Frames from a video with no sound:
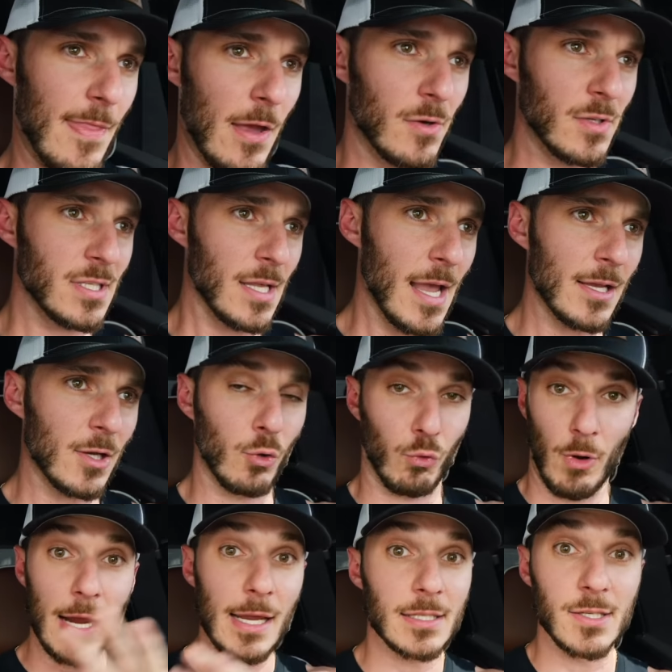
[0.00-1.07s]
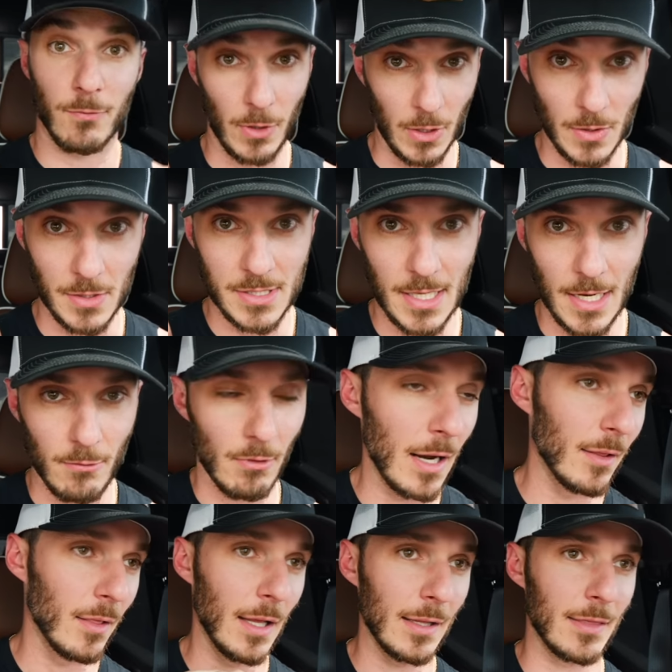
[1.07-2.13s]
there's like grades of real estate,
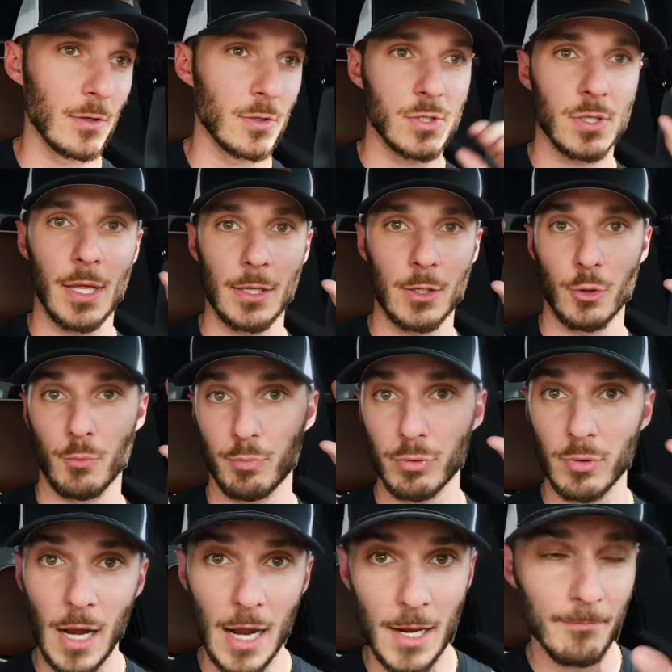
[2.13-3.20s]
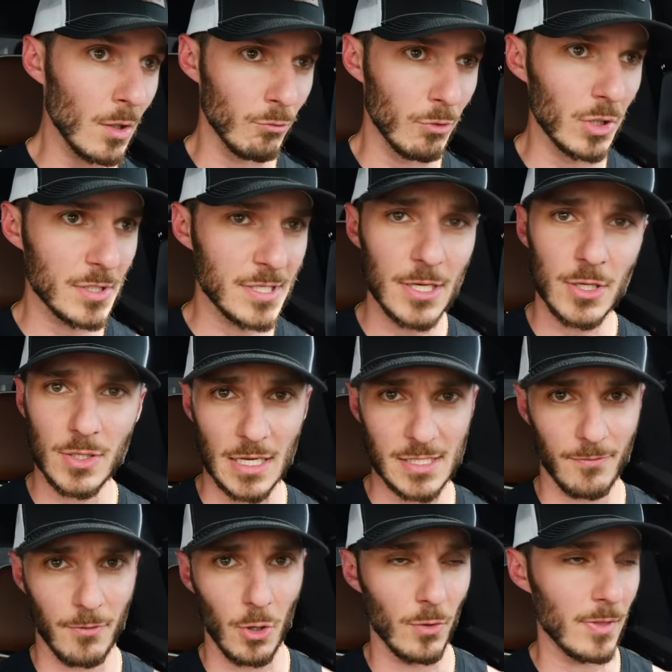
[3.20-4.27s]
right? Like there's like your prime real estate. You guys
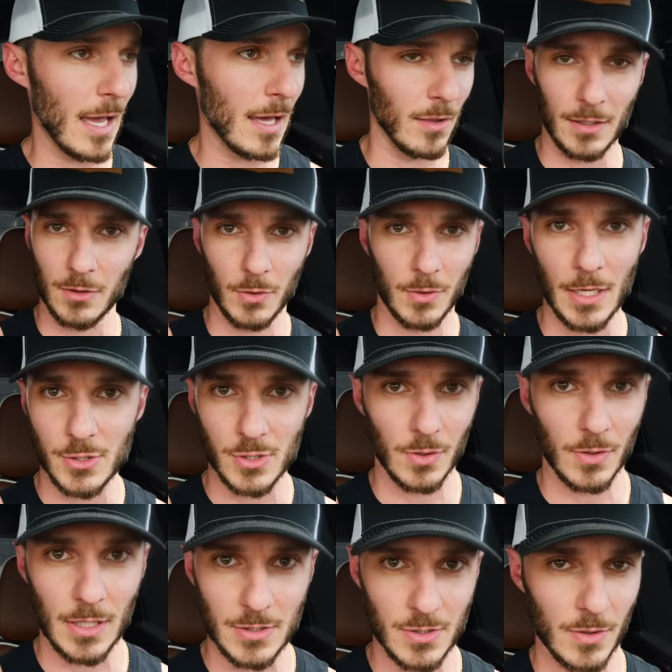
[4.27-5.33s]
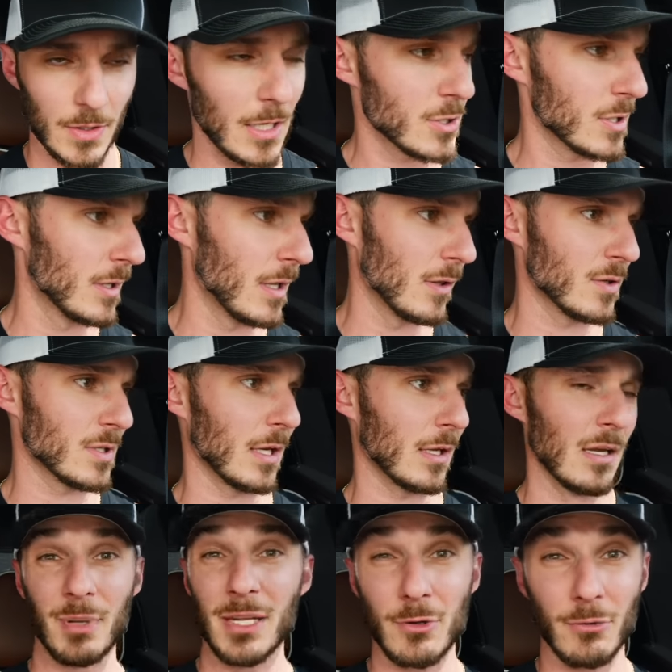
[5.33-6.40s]
have heard that like location, location, location. Then there's
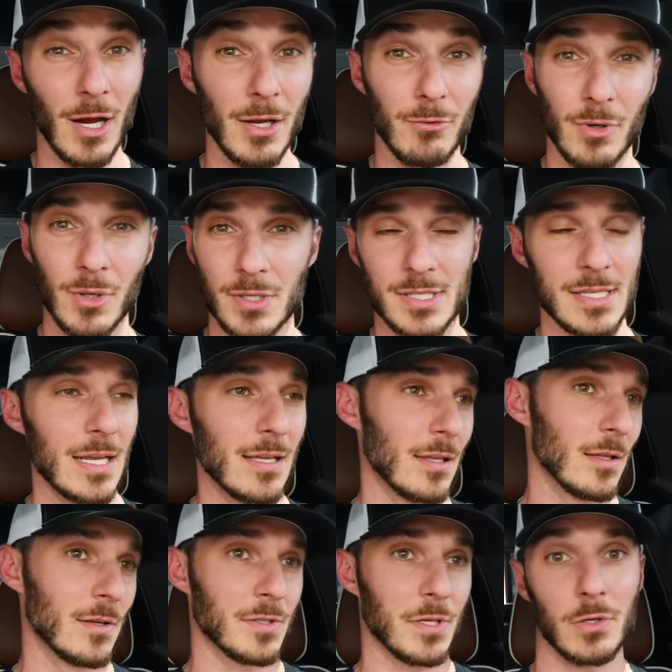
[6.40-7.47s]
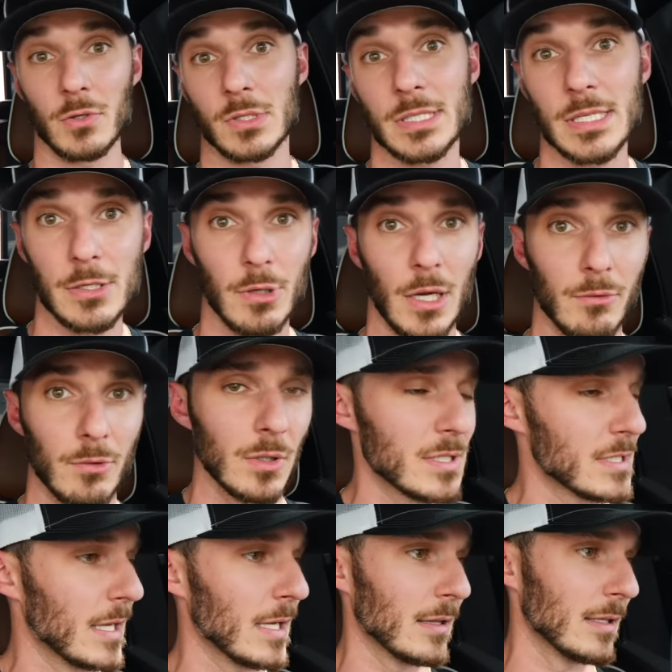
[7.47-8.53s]
like B grade real estate. And then there's like your C grade real
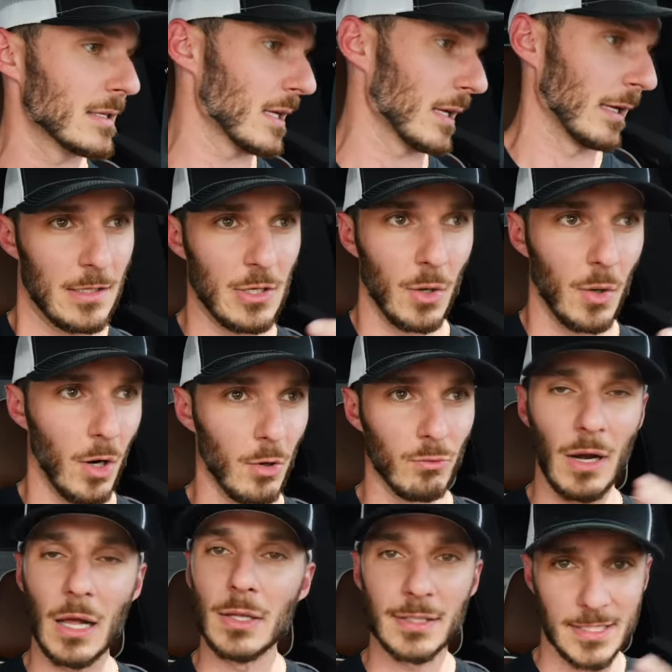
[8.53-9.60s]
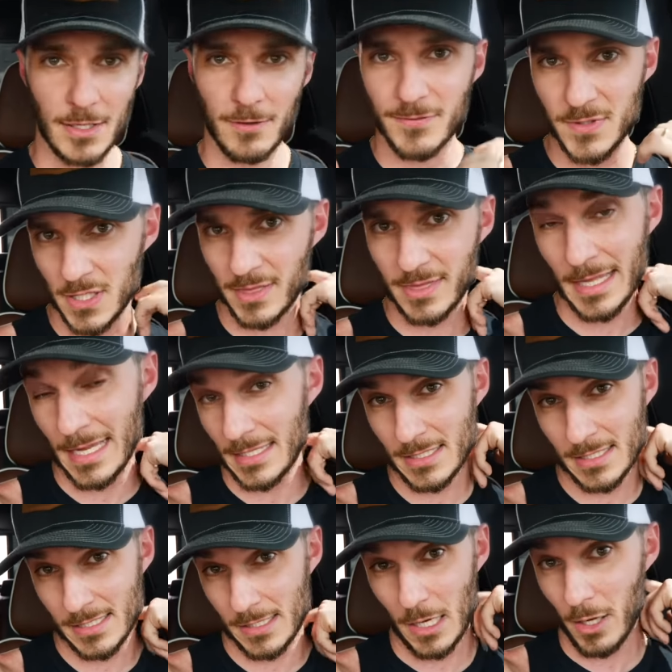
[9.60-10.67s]
estate. And these like, you know, are relative to
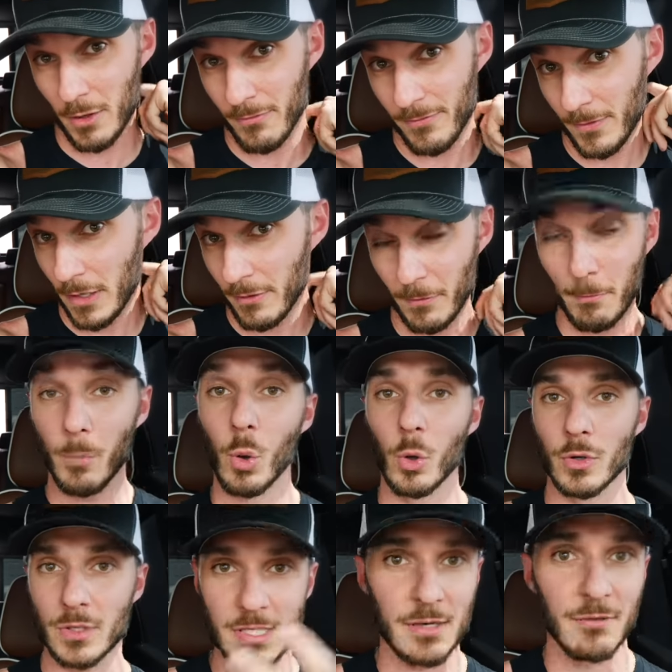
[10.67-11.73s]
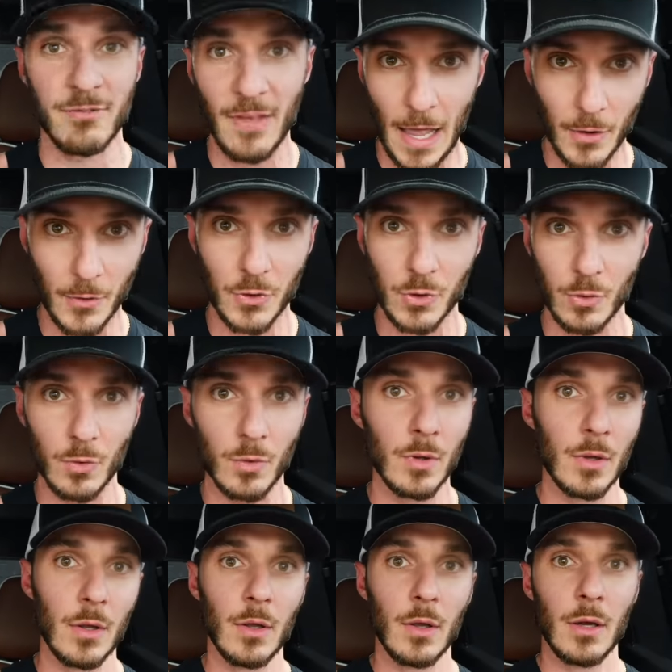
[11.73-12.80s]
things of, of importance and value,
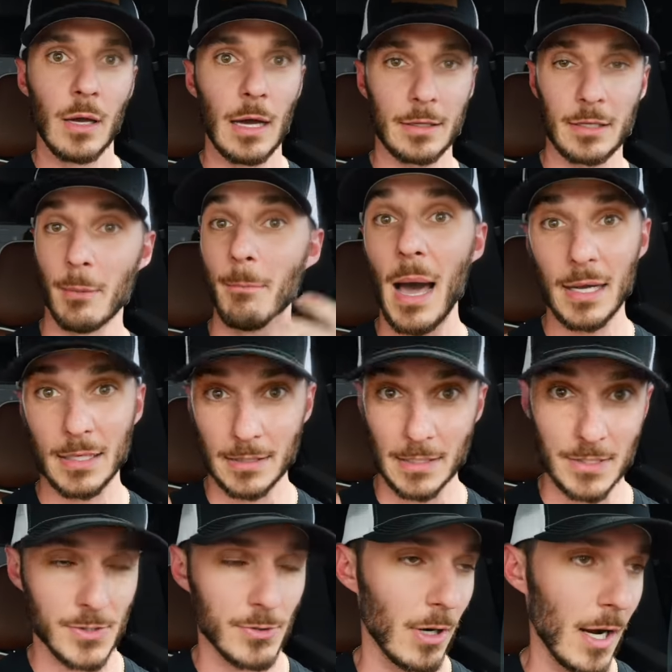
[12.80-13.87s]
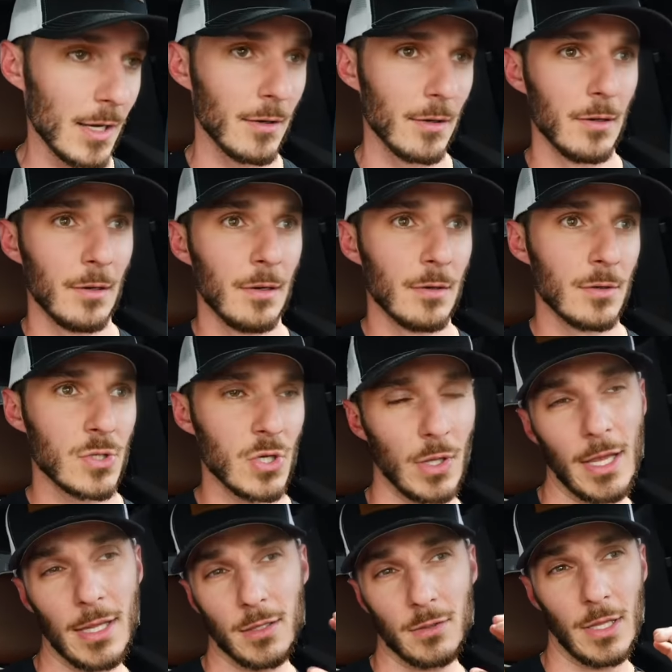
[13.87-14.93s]
uh, commodities, right? So
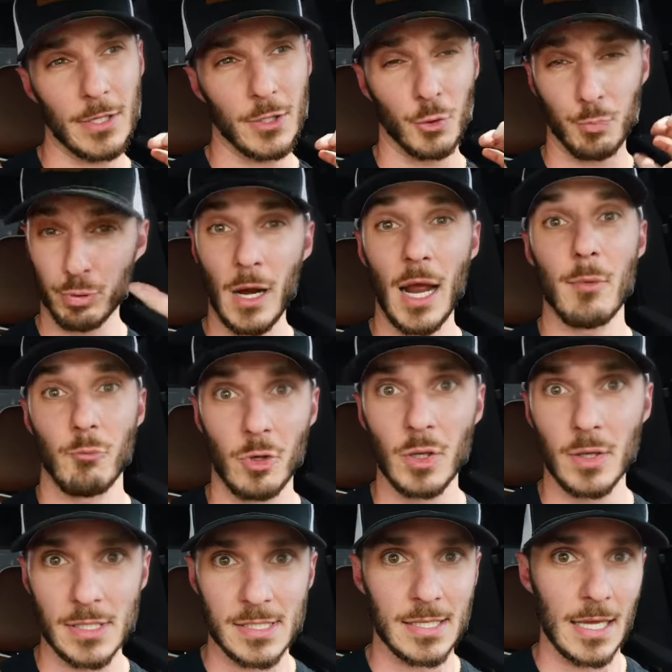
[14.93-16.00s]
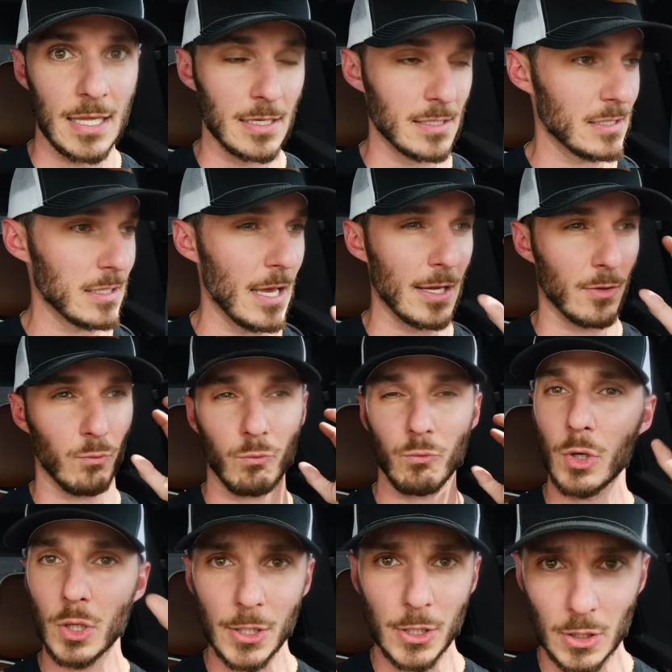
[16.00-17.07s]
like like your prime real estate is like
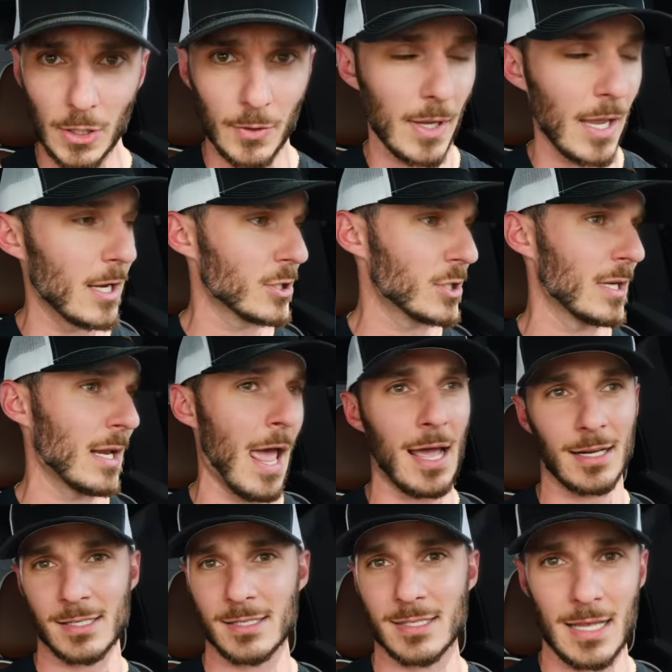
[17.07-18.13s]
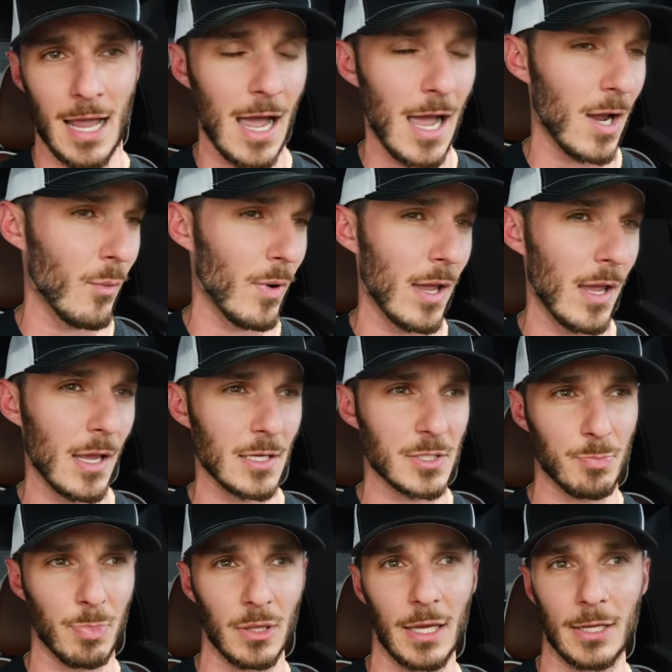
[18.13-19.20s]
really good location, access to highways,
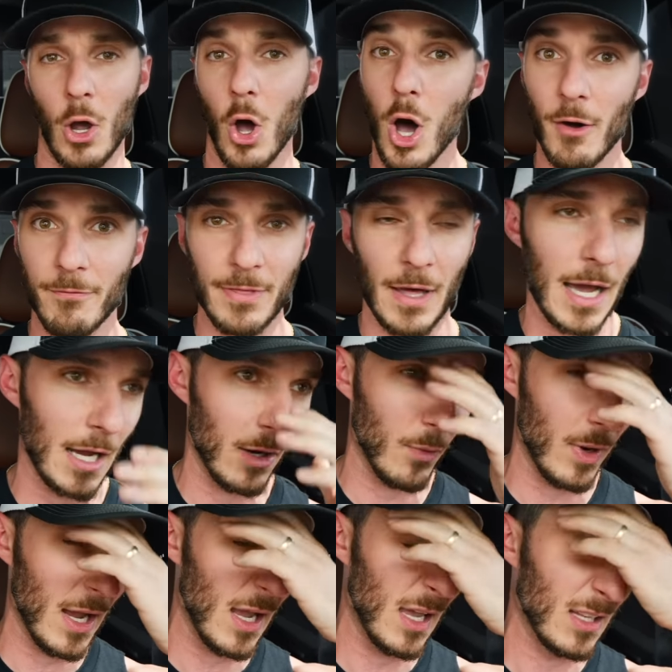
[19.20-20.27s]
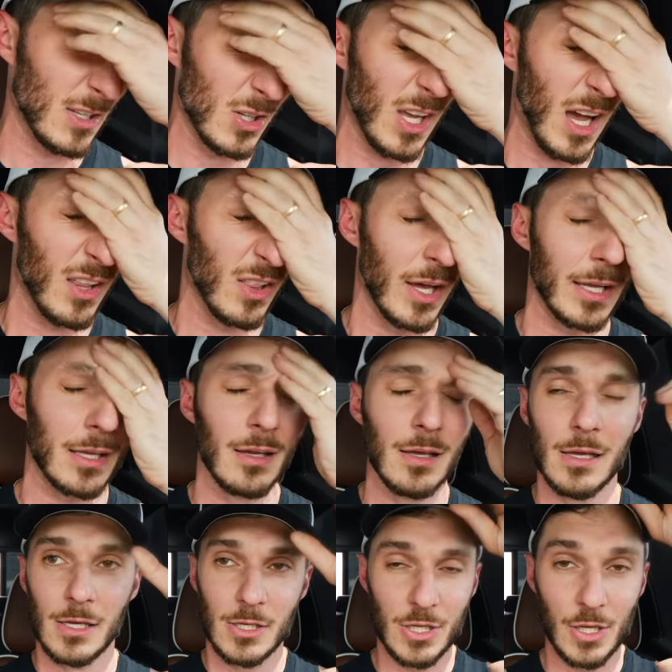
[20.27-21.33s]
but like off the highway and you got like
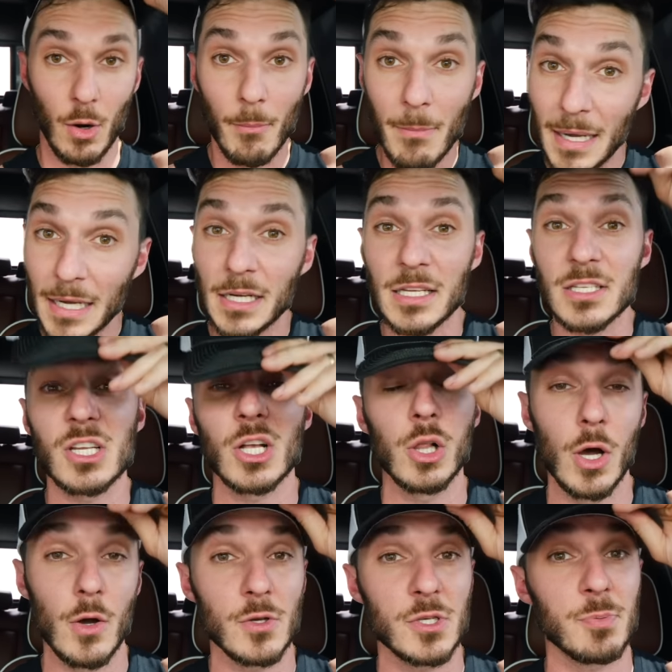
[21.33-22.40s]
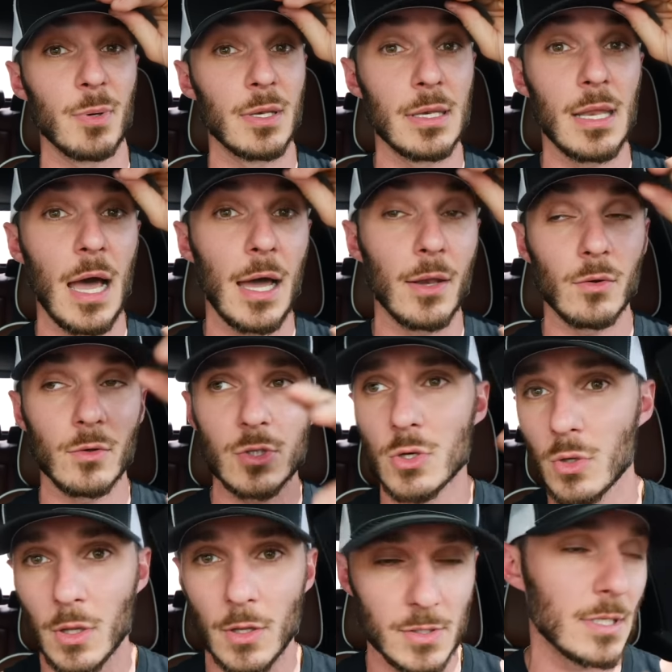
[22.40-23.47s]
you know, amenities close but not too
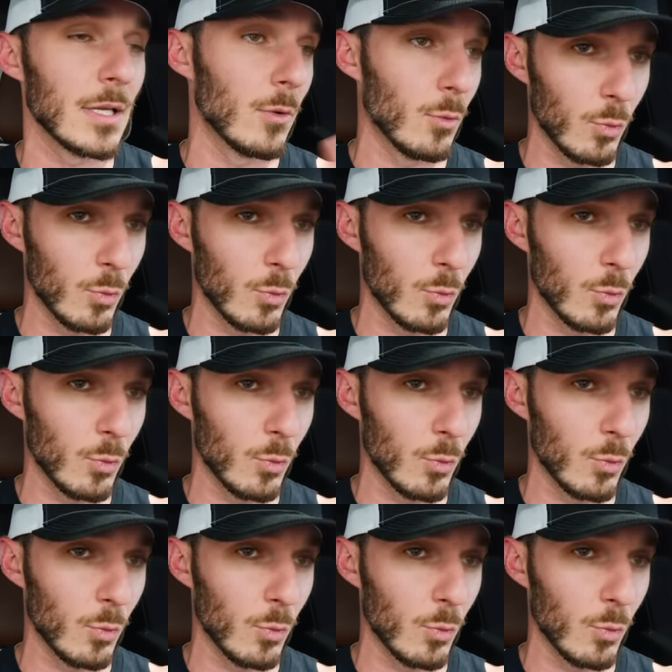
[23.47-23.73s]
close, you know,